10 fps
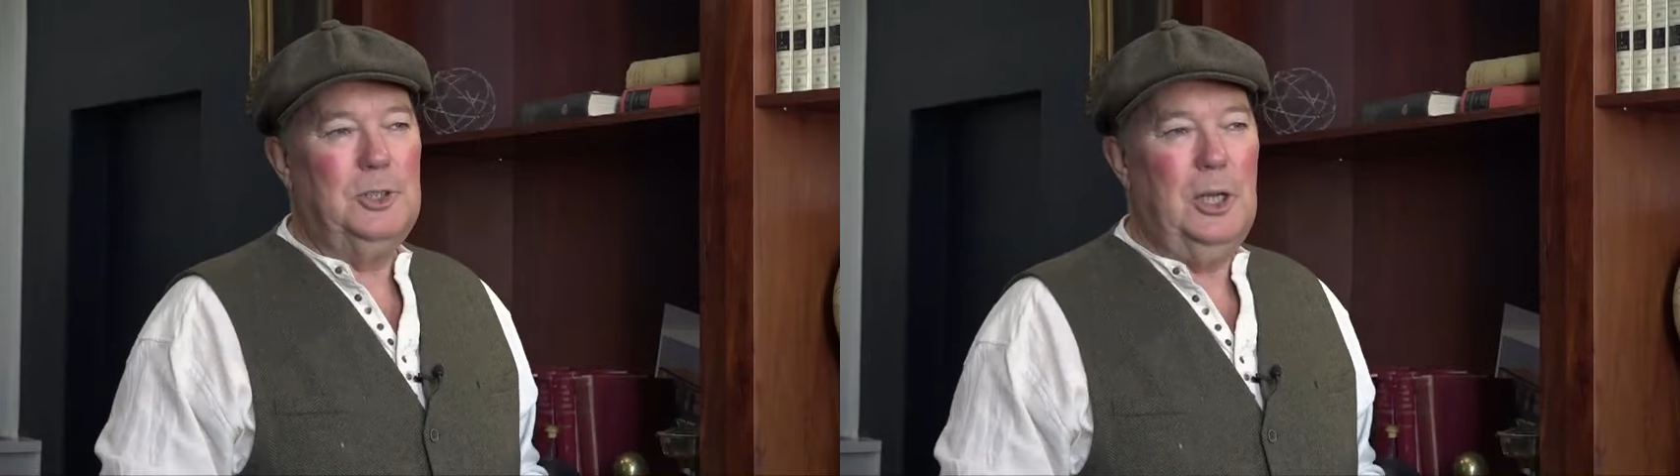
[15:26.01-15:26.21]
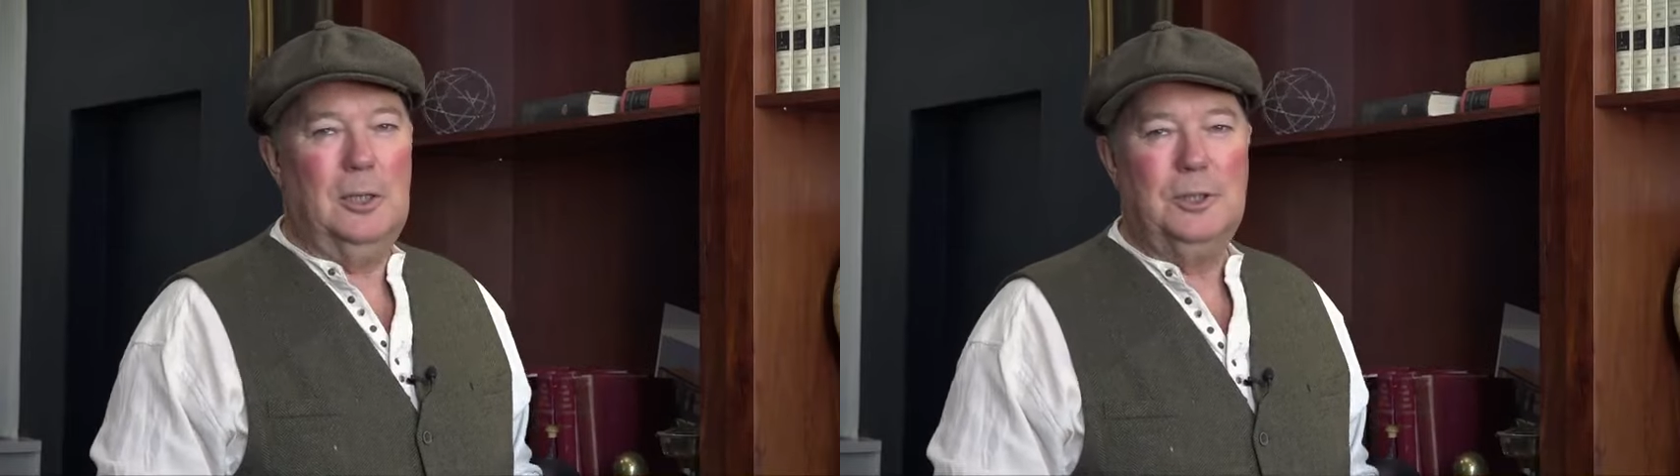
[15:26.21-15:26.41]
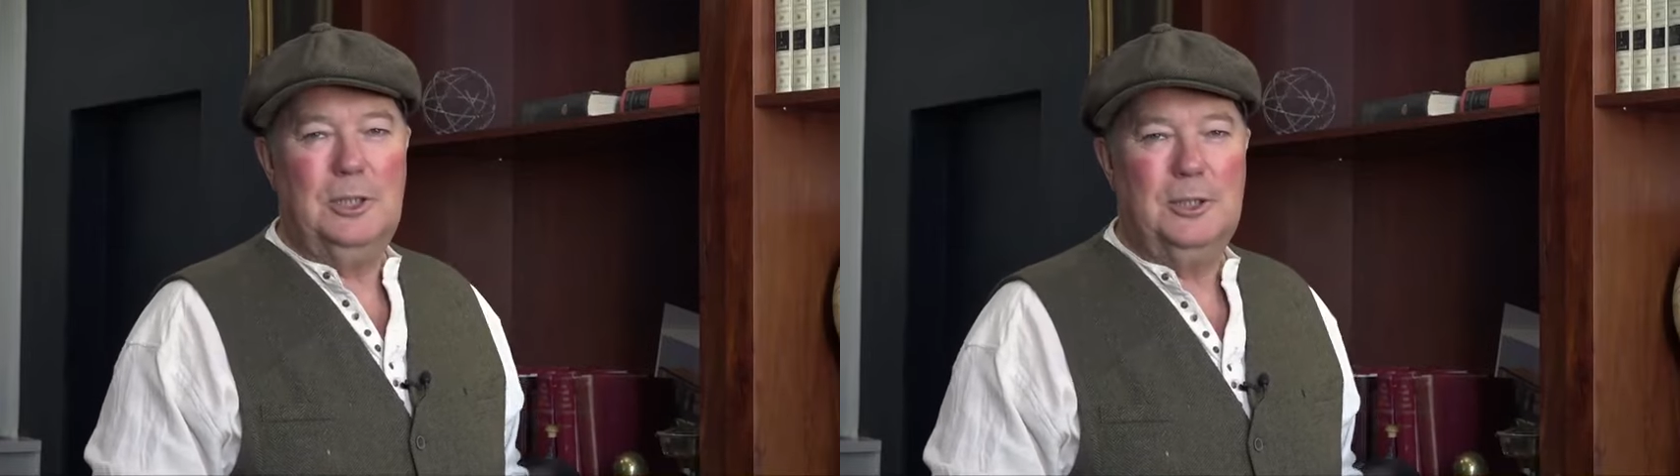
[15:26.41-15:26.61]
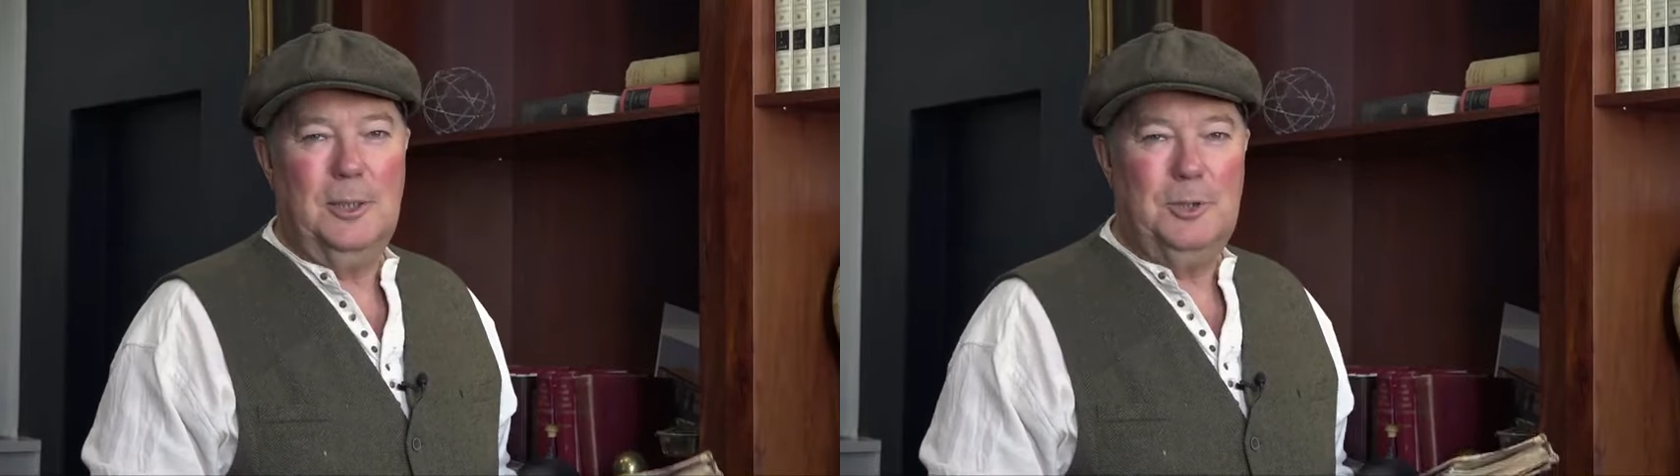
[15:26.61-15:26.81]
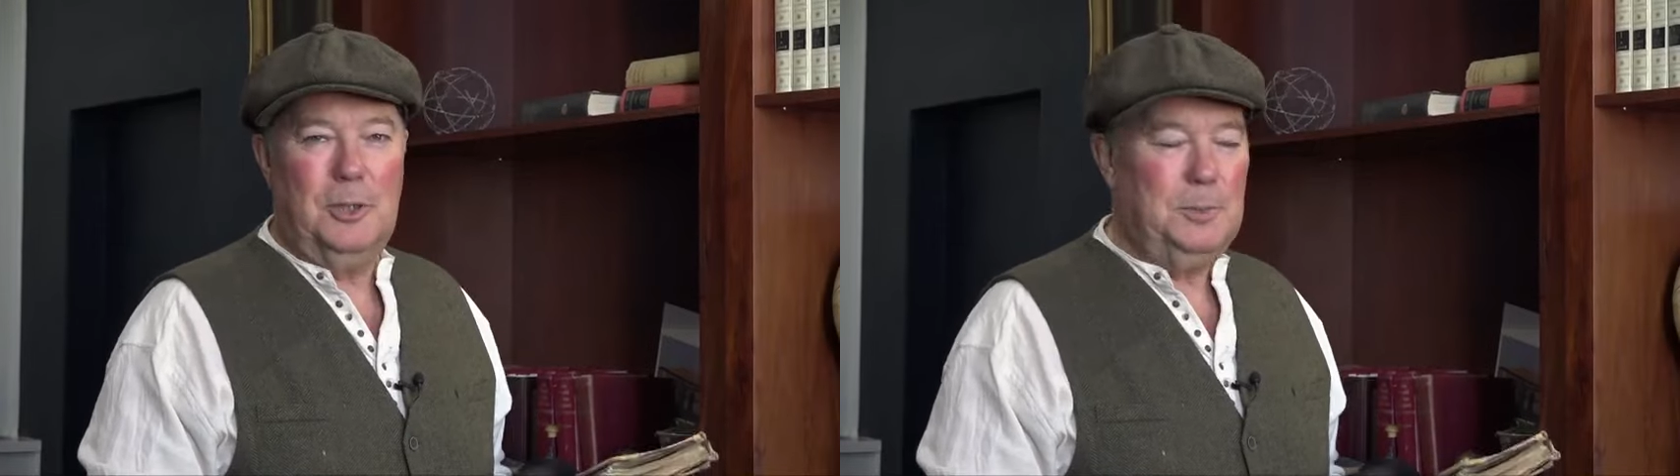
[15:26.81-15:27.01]
Challenging
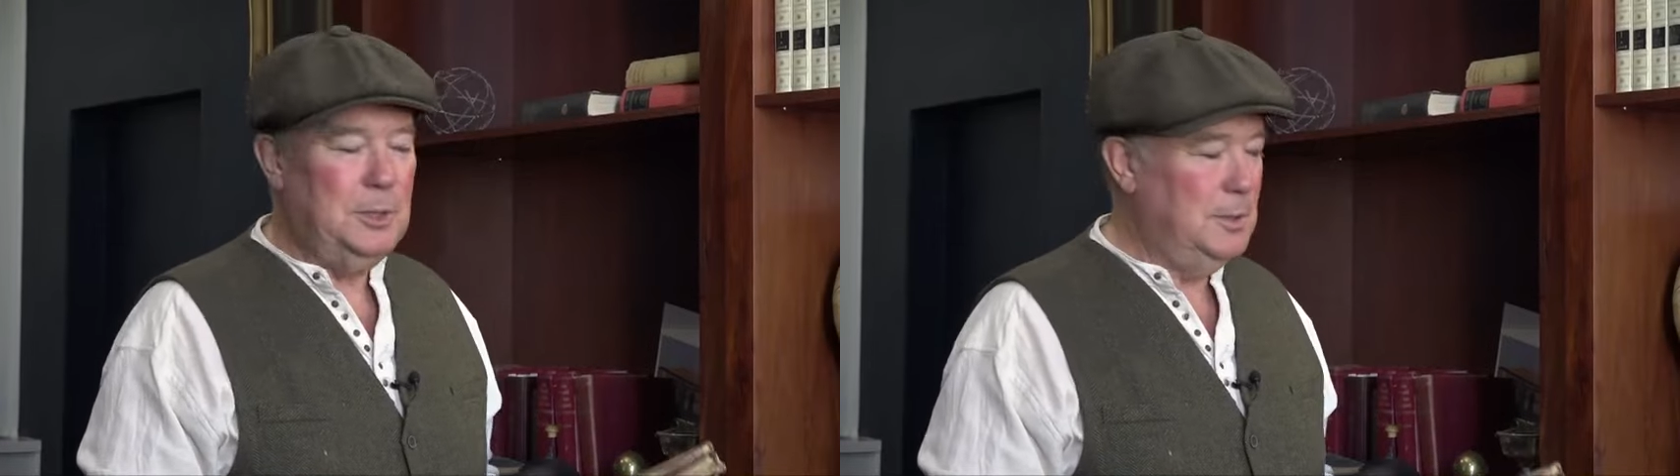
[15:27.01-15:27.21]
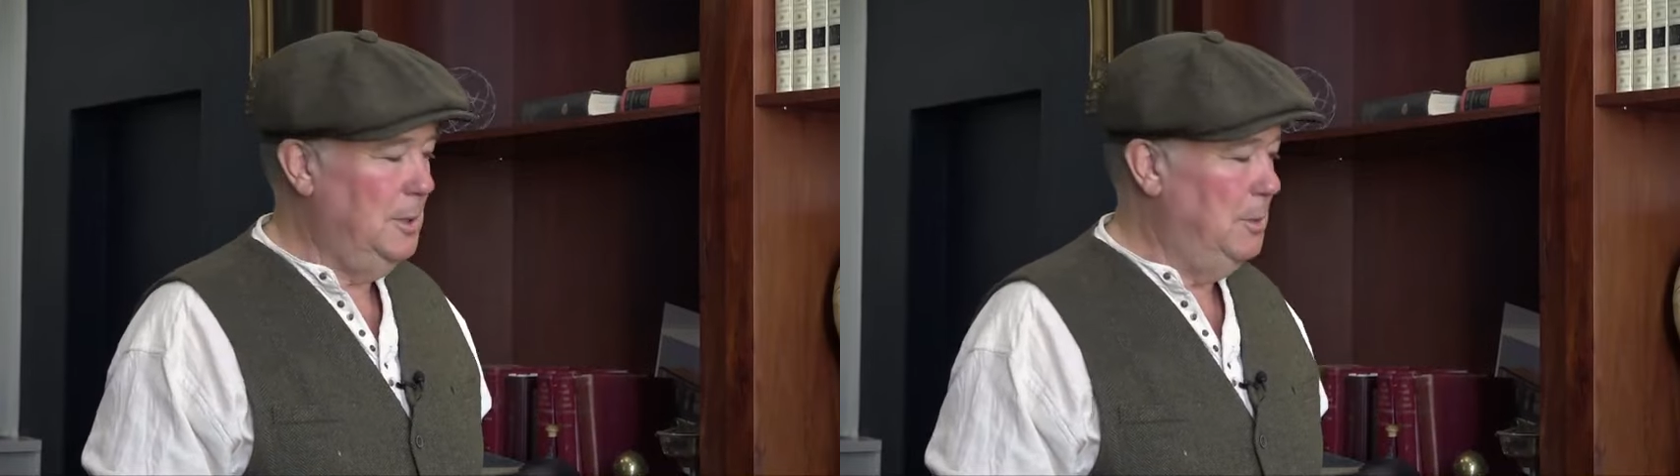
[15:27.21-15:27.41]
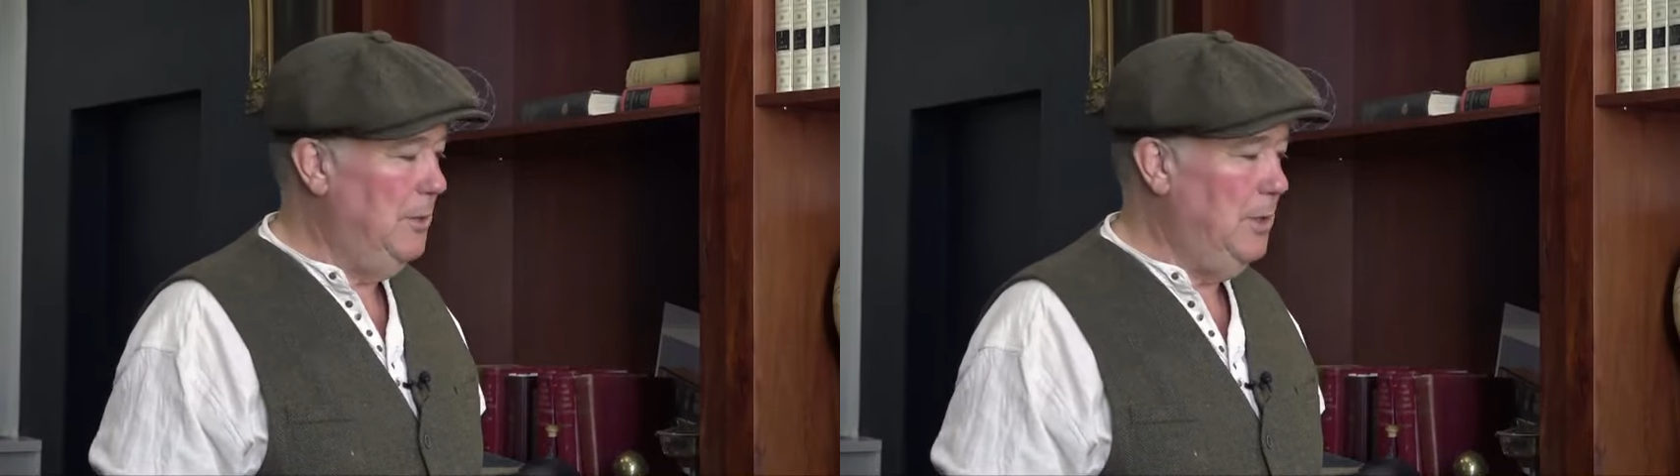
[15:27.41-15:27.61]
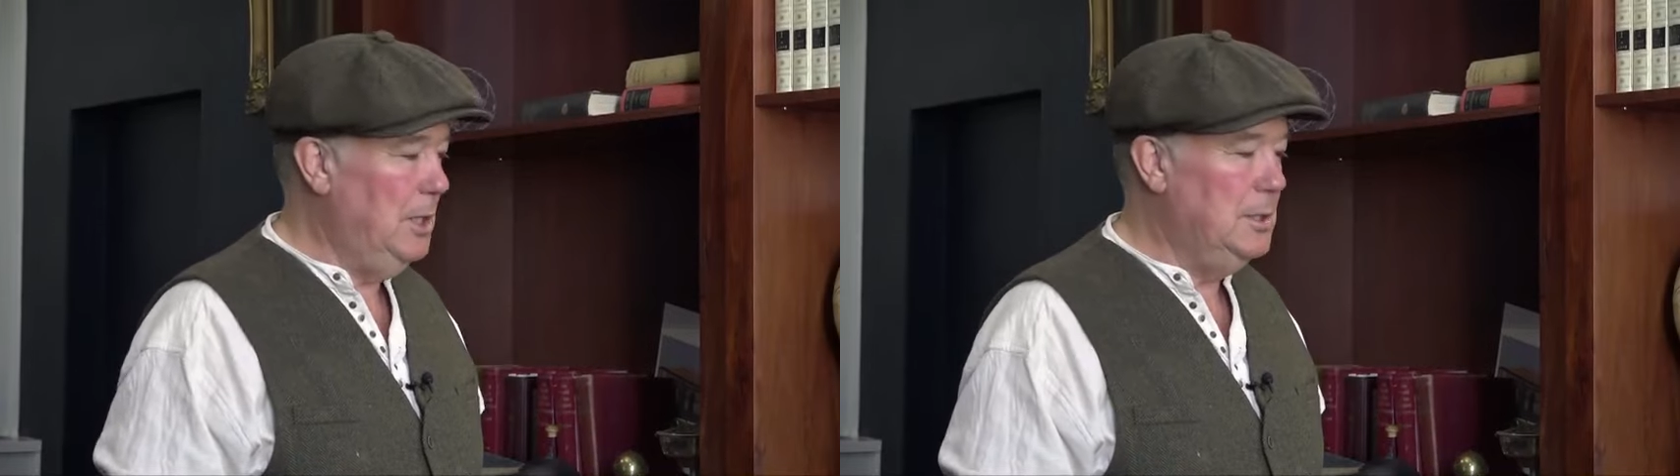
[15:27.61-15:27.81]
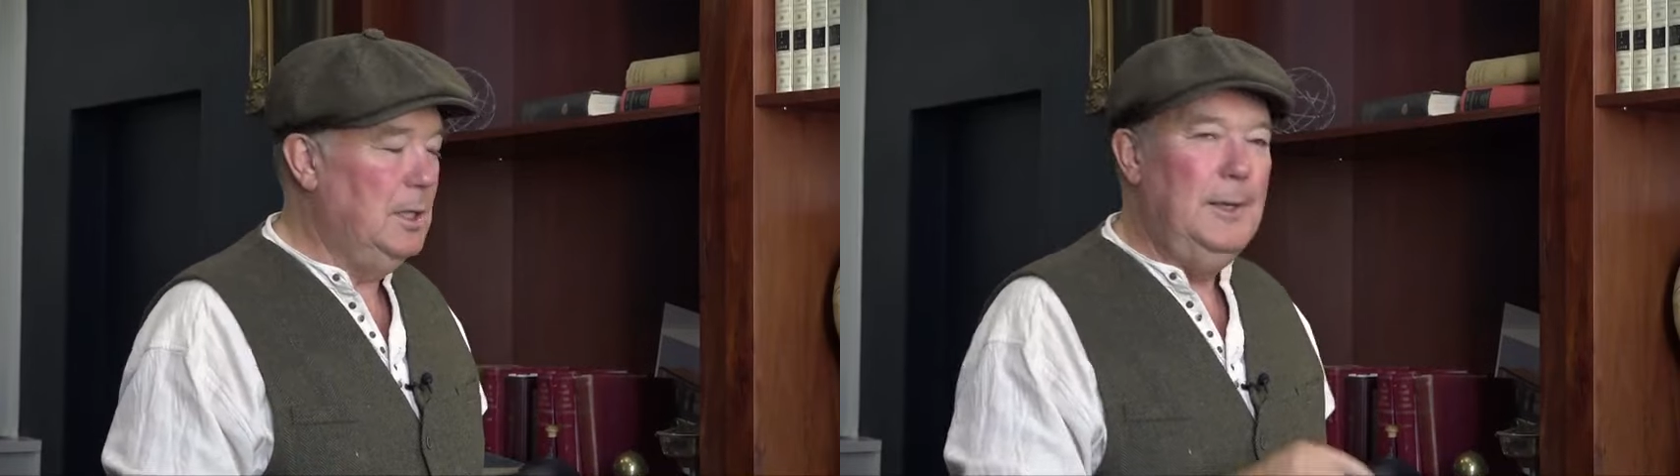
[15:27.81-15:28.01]
sometimes, some
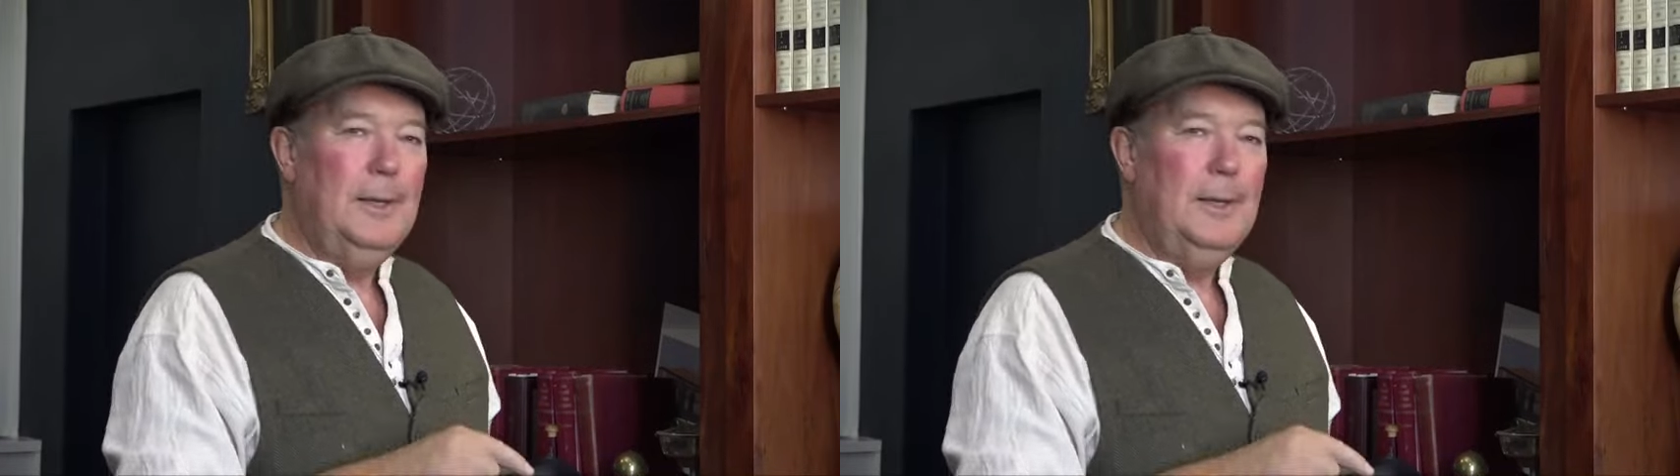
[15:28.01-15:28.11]
evenings.